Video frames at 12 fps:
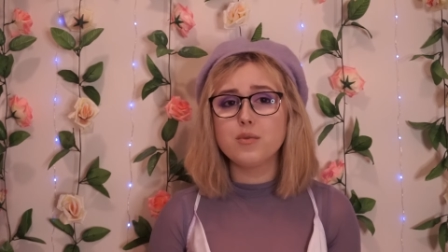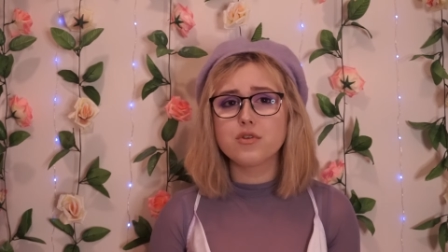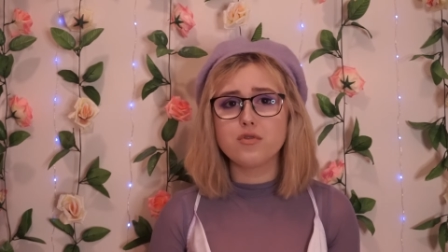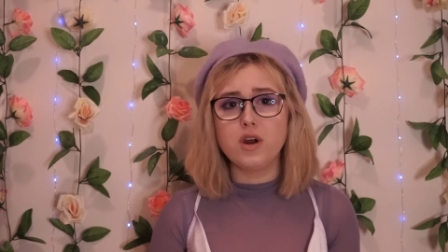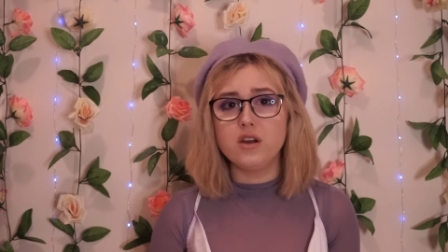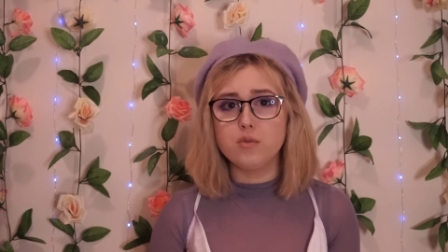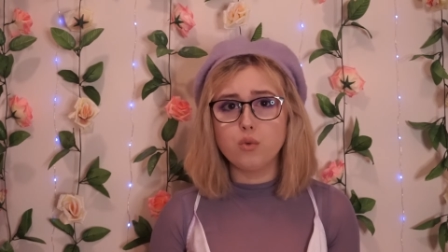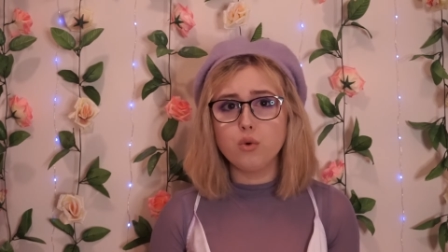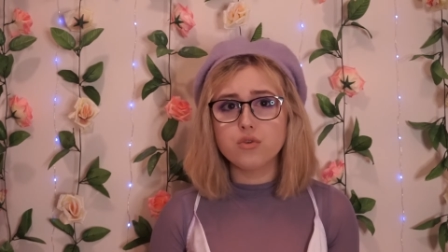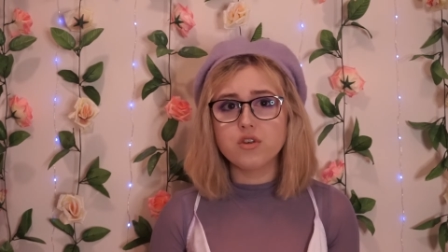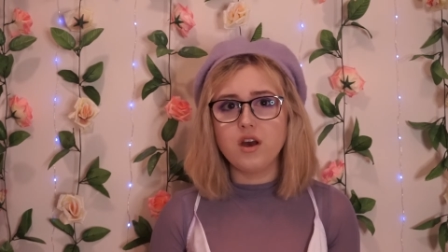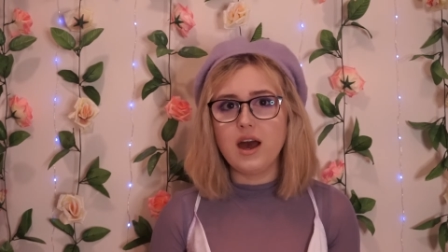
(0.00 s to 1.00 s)
was afraid of
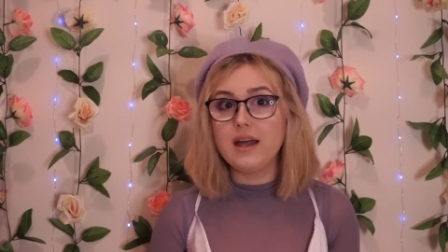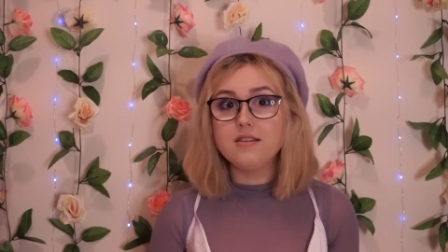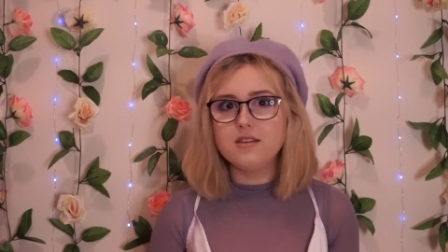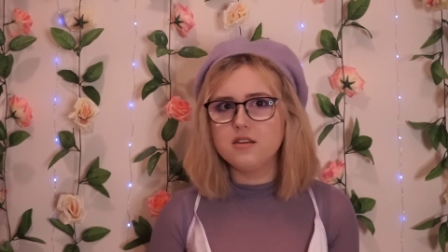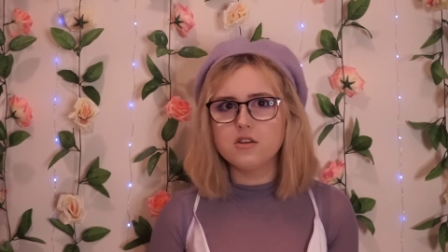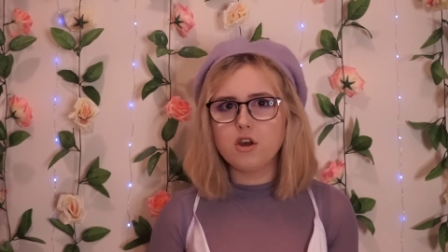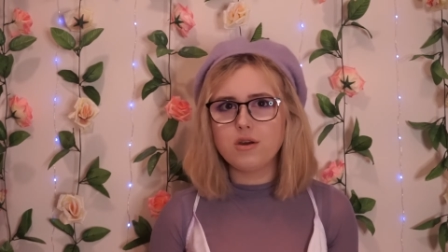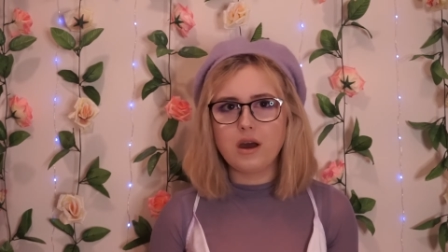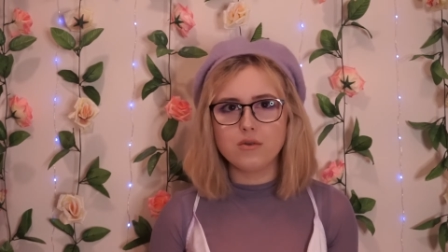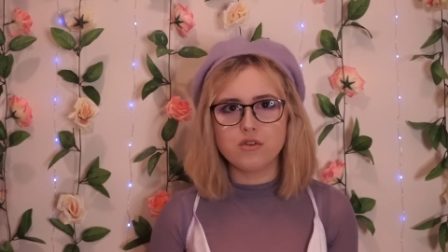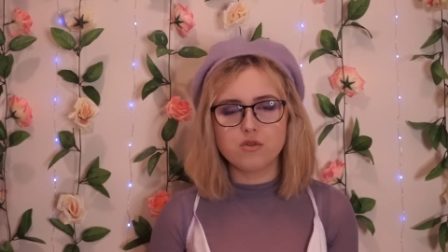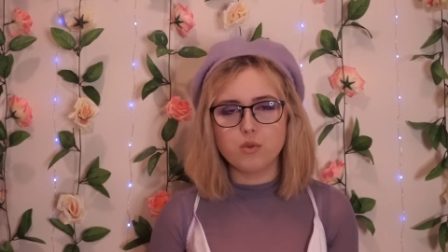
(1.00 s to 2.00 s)
water and didn't know
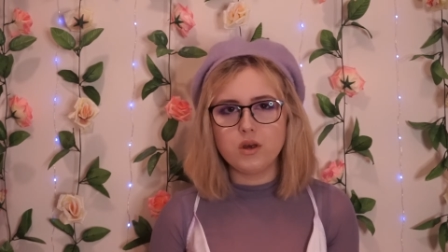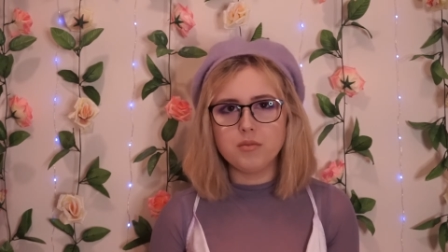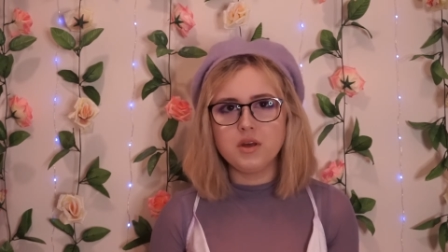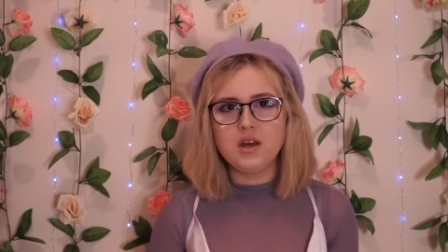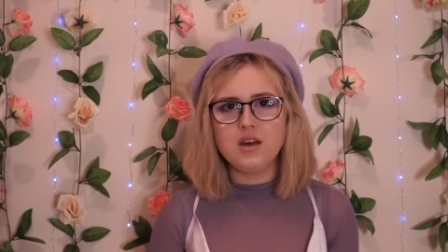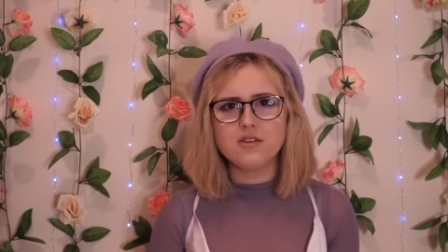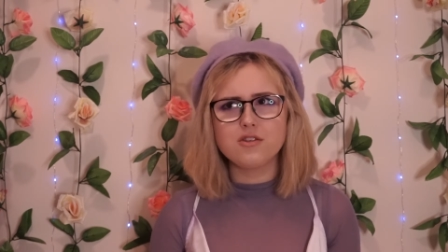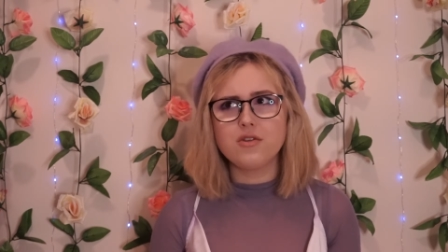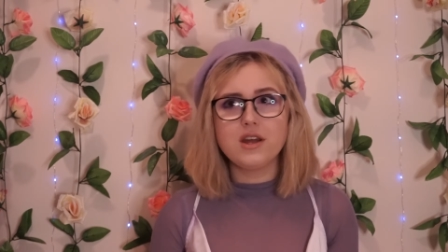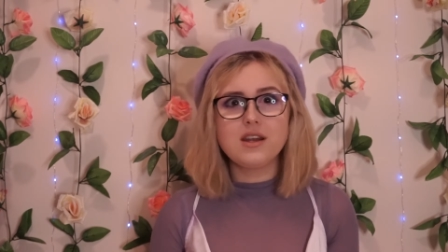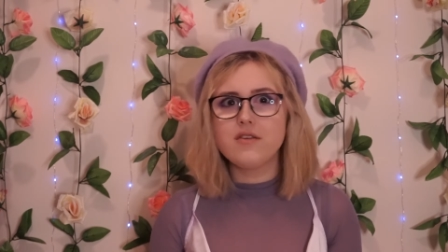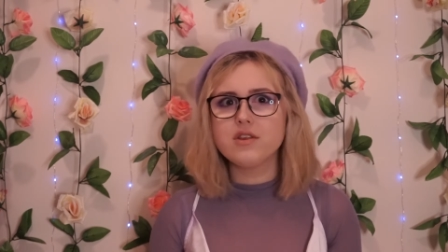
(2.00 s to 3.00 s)
how to swim, so
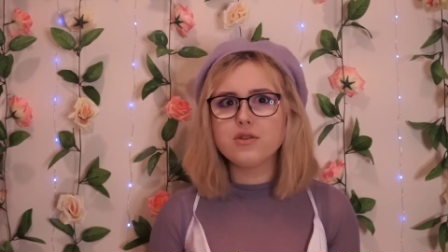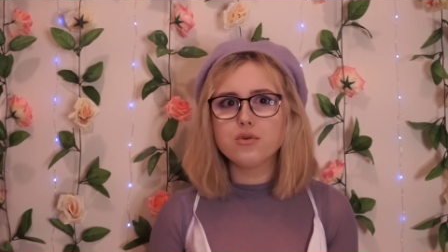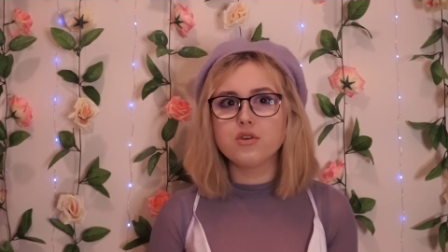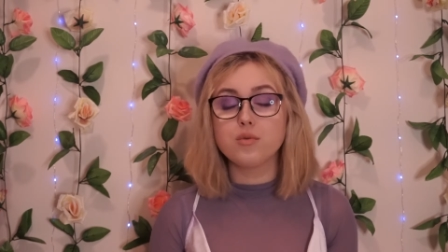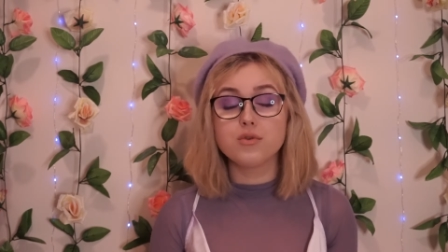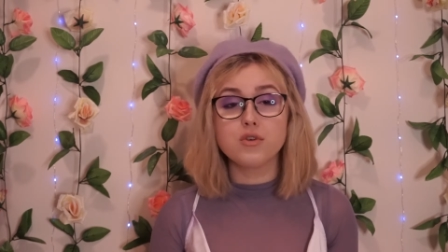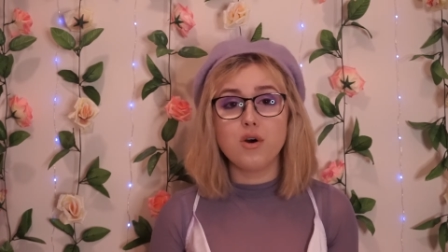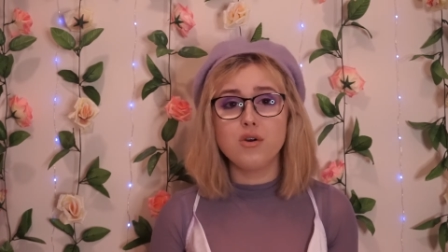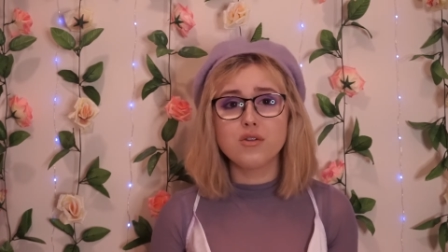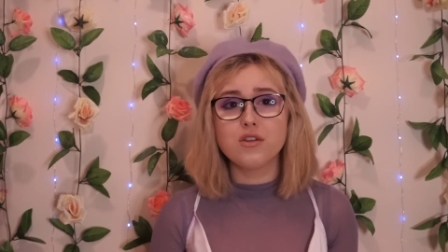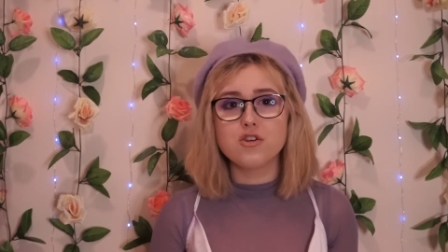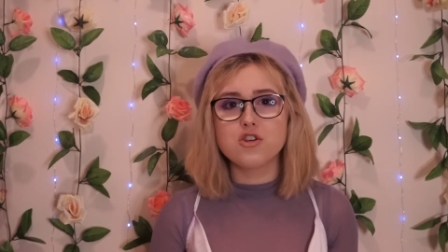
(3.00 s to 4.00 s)
they never thought it was
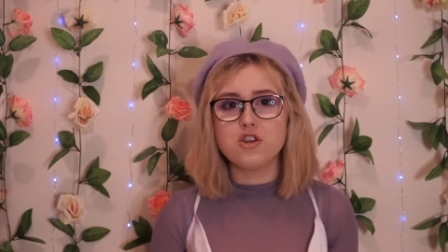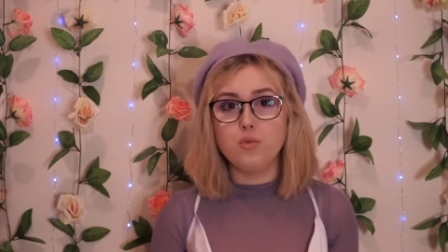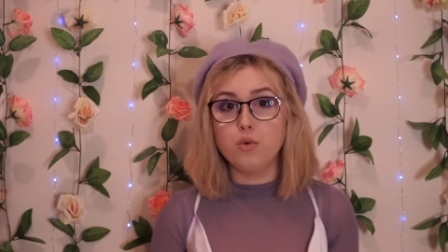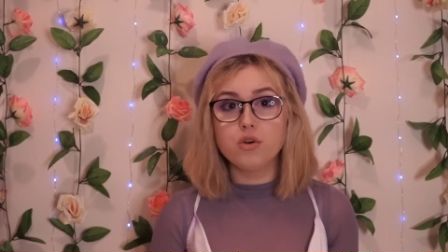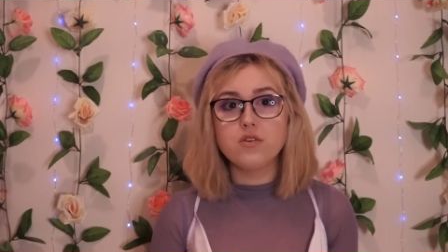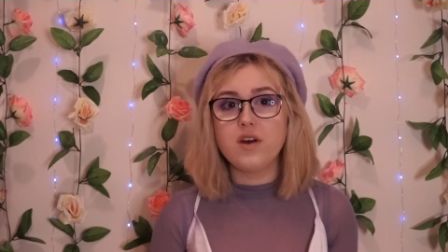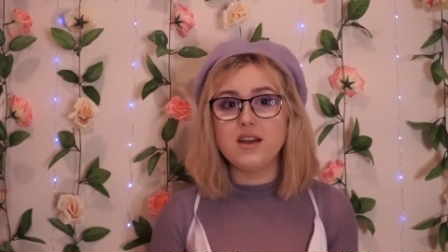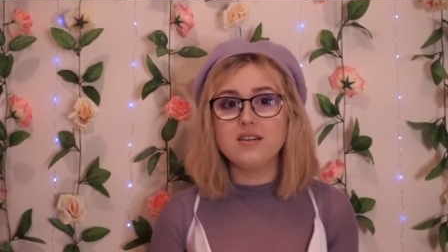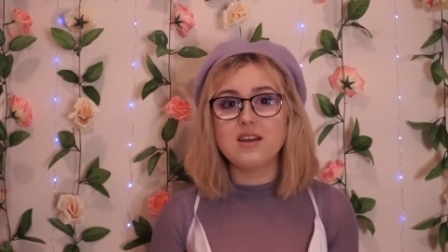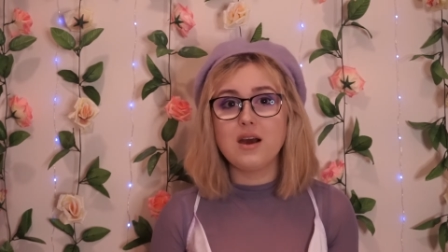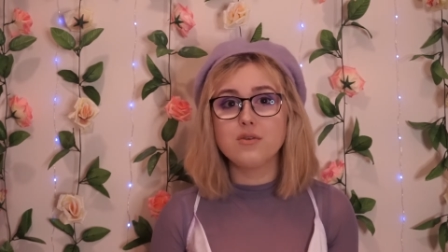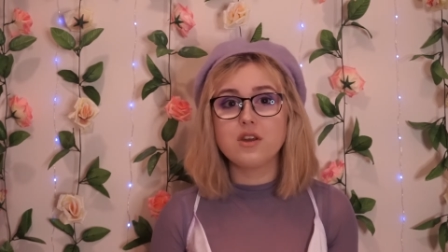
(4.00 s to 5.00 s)
odd that she would have
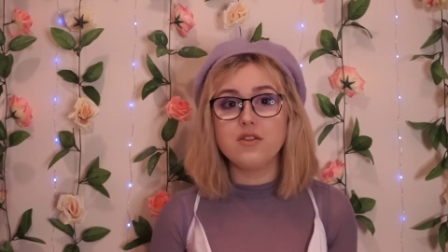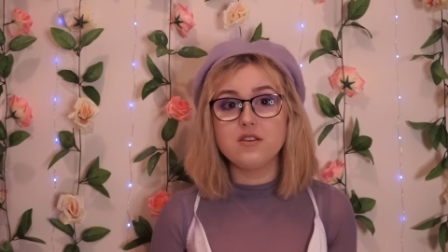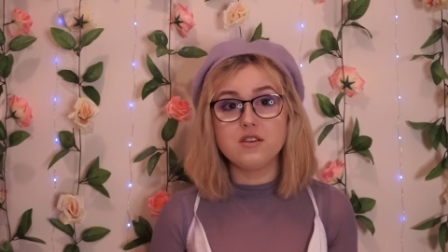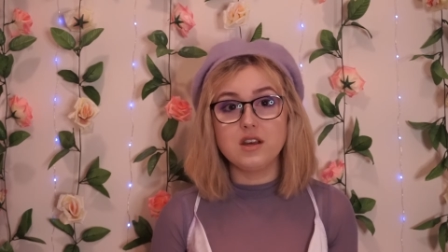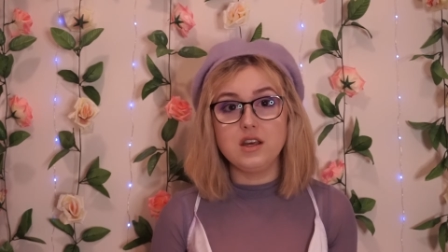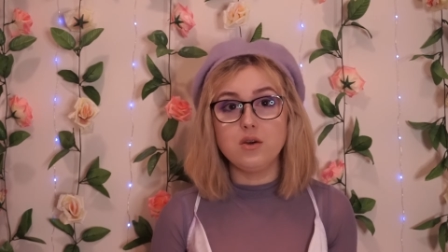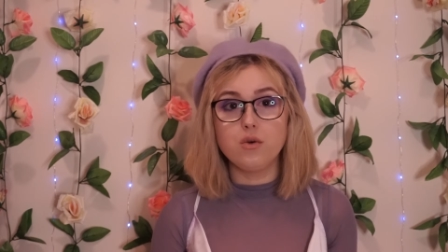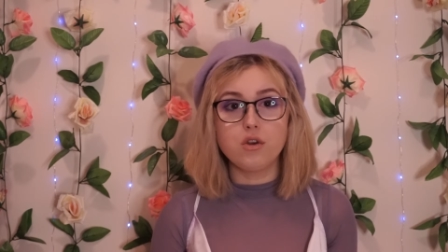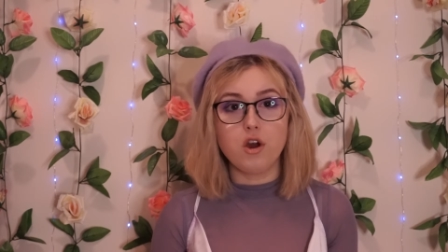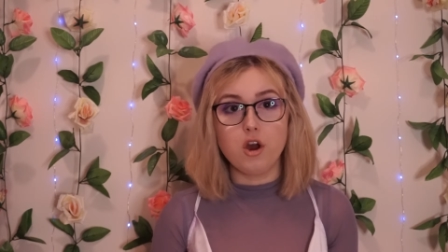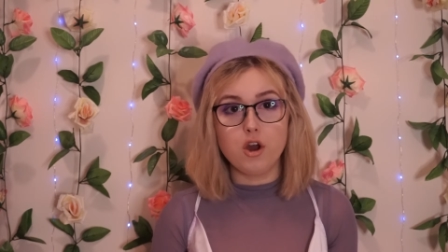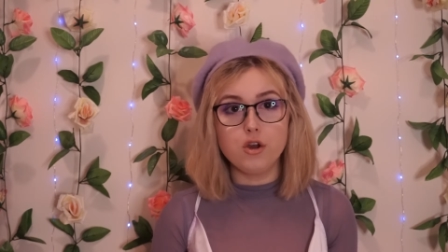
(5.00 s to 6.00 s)
headed out in the dinghy on
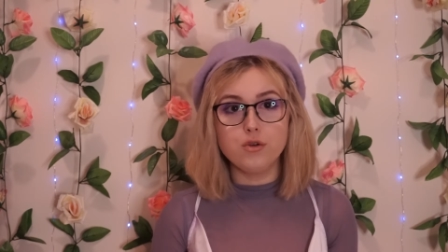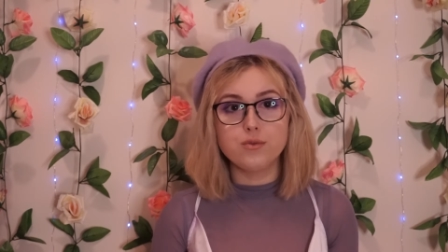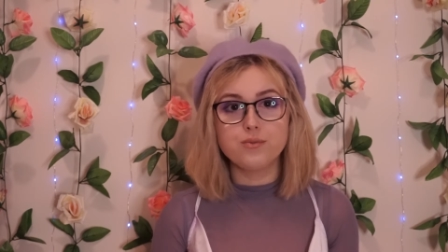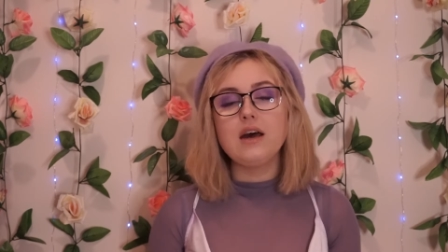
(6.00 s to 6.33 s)
her own.